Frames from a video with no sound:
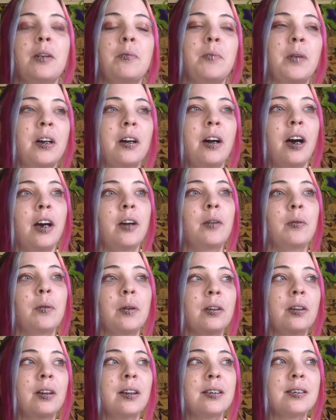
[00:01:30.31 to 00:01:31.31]
but I
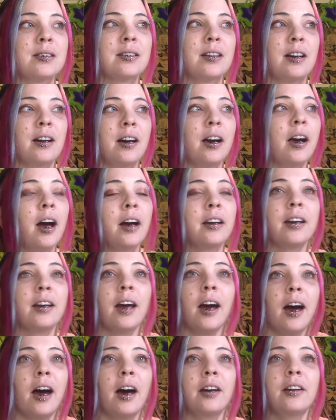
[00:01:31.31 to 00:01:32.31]
realized that I hadn't
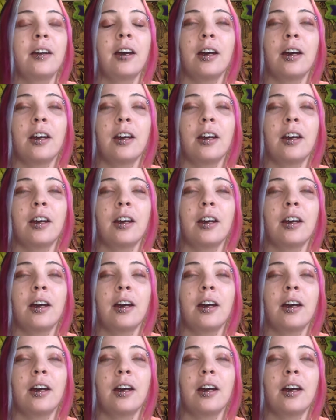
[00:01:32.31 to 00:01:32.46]
had